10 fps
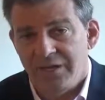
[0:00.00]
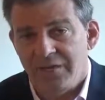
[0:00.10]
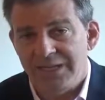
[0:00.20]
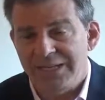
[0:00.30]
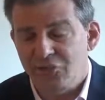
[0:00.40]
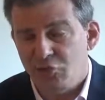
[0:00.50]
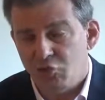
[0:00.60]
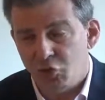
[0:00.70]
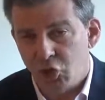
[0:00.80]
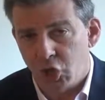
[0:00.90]
They need
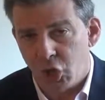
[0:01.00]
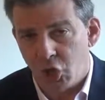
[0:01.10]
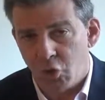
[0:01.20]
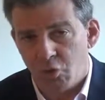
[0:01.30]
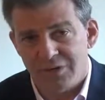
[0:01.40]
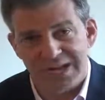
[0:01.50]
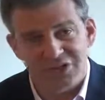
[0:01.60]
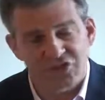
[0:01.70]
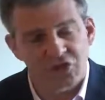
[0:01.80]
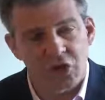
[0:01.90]
to go,
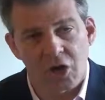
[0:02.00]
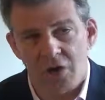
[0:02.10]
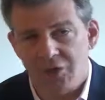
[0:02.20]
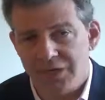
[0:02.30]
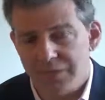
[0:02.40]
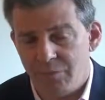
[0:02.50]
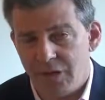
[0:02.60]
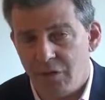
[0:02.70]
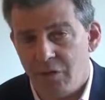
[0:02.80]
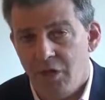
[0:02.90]
not just call or
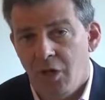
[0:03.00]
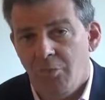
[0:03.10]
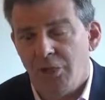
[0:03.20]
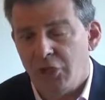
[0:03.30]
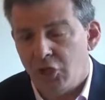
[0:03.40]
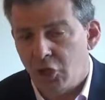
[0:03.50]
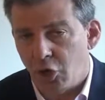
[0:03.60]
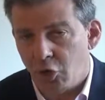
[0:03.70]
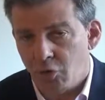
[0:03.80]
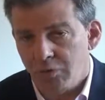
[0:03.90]
email, but
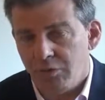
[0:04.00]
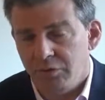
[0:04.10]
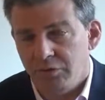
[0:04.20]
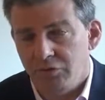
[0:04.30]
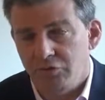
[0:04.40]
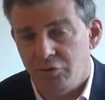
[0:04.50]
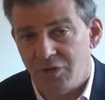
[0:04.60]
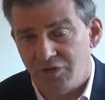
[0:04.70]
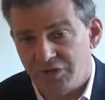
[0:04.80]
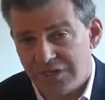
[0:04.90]
go to
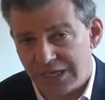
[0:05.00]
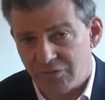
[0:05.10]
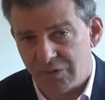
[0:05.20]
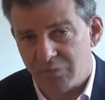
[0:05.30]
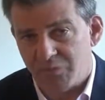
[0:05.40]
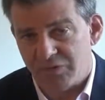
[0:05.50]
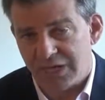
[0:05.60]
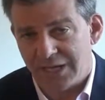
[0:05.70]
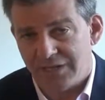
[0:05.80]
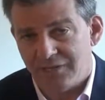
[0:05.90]
their state
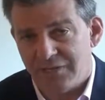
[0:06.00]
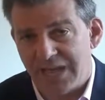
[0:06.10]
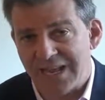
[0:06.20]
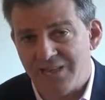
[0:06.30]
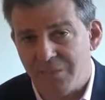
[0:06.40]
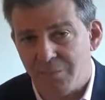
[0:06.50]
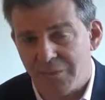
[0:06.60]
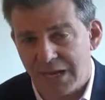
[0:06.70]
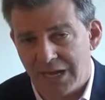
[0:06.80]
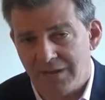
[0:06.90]
representatives and
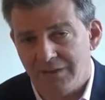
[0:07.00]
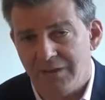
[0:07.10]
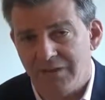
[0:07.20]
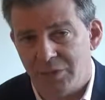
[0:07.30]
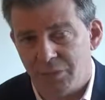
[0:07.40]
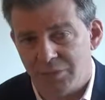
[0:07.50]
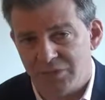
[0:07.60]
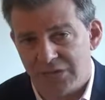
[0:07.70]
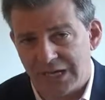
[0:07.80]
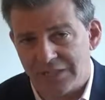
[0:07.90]
demand that they be
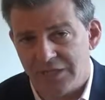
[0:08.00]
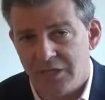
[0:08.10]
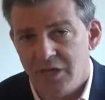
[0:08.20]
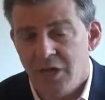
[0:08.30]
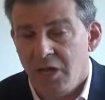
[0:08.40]
protected.